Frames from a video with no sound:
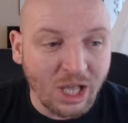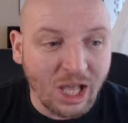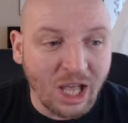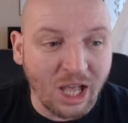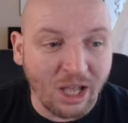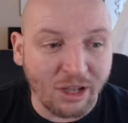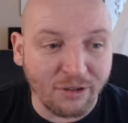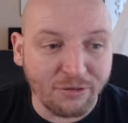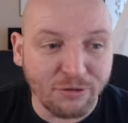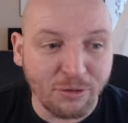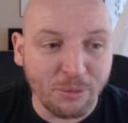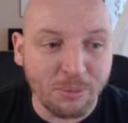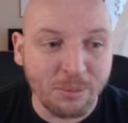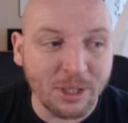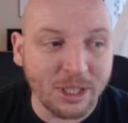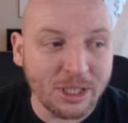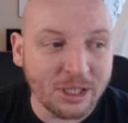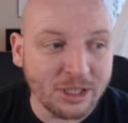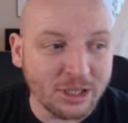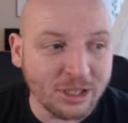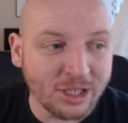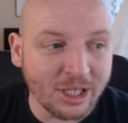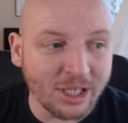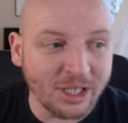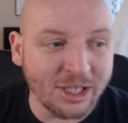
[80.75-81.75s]

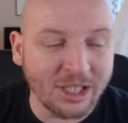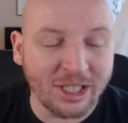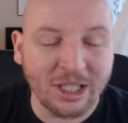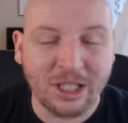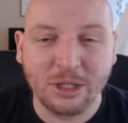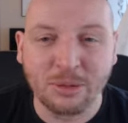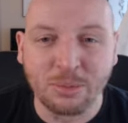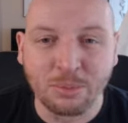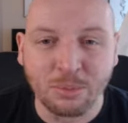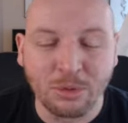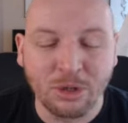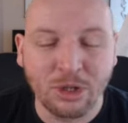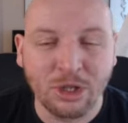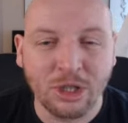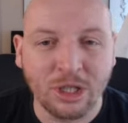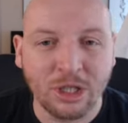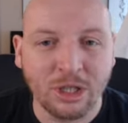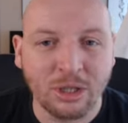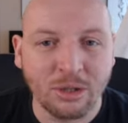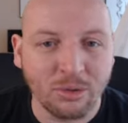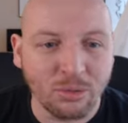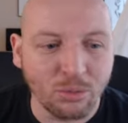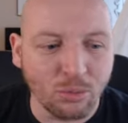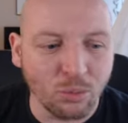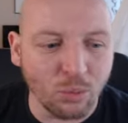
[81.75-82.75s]
$500,000. I think it's
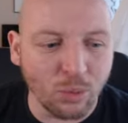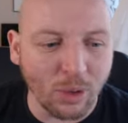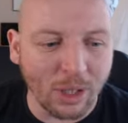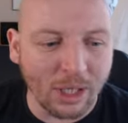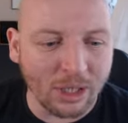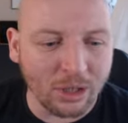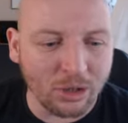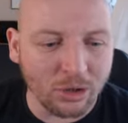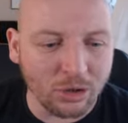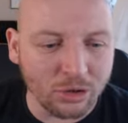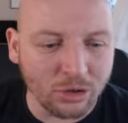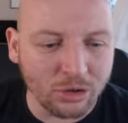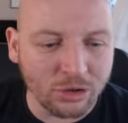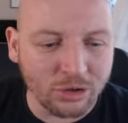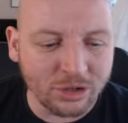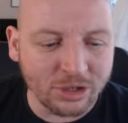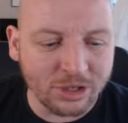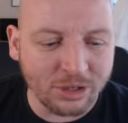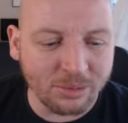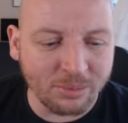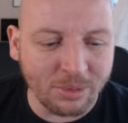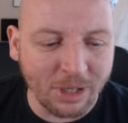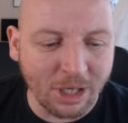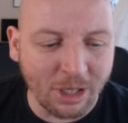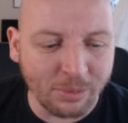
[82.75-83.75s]
money well earned,
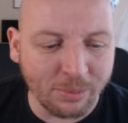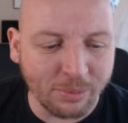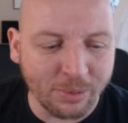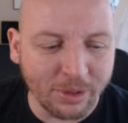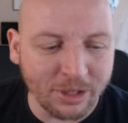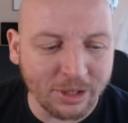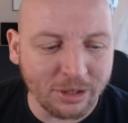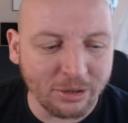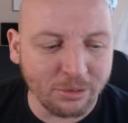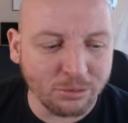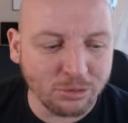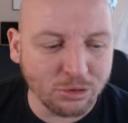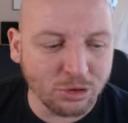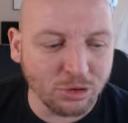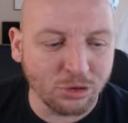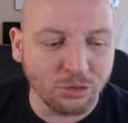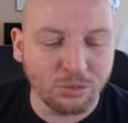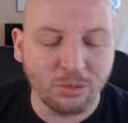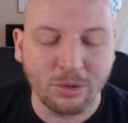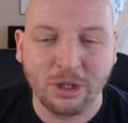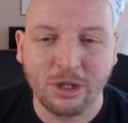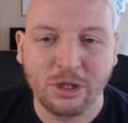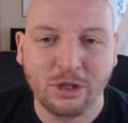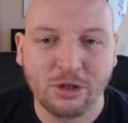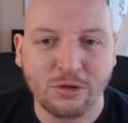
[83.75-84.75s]
in my opinion. He was only
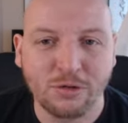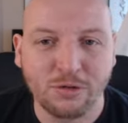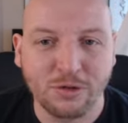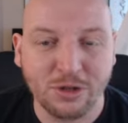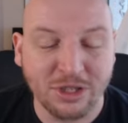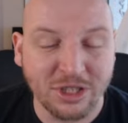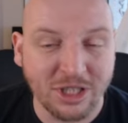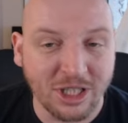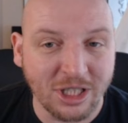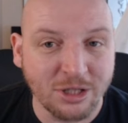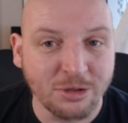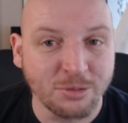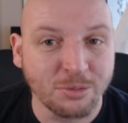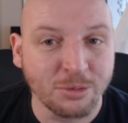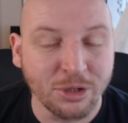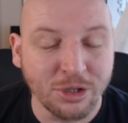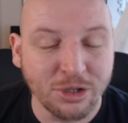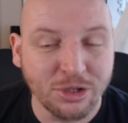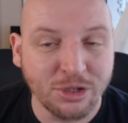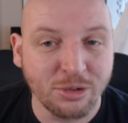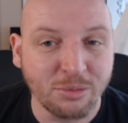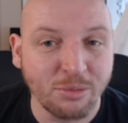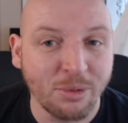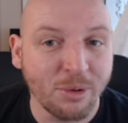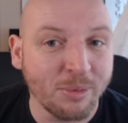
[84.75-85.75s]
with us for 6
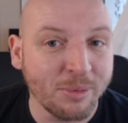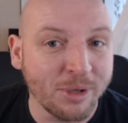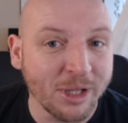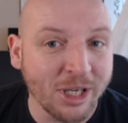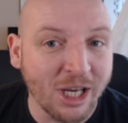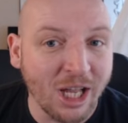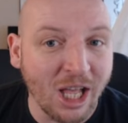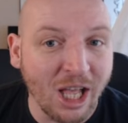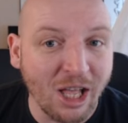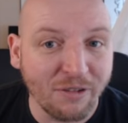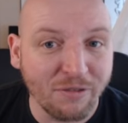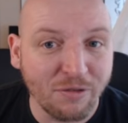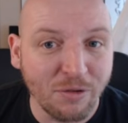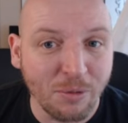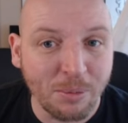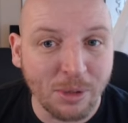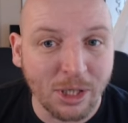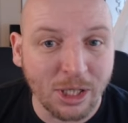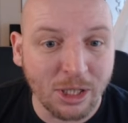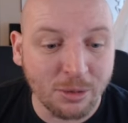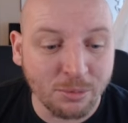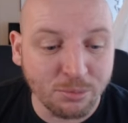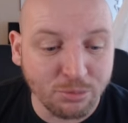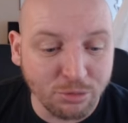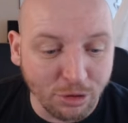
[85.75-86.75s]
months, and we made
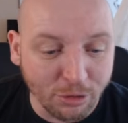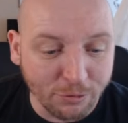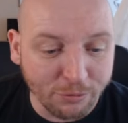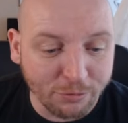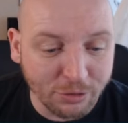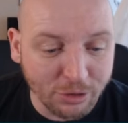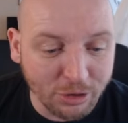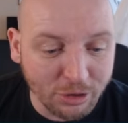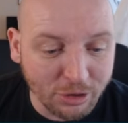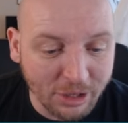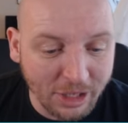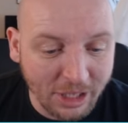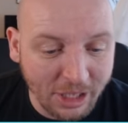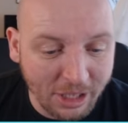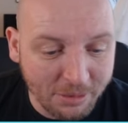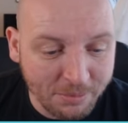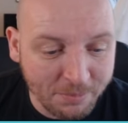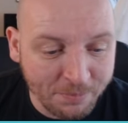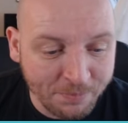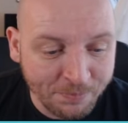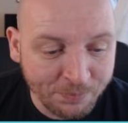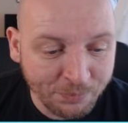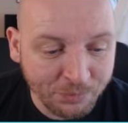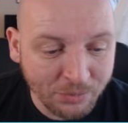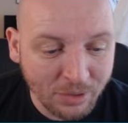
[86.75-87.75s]
$500,000 profit on
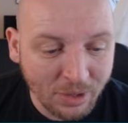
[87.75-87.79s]
him.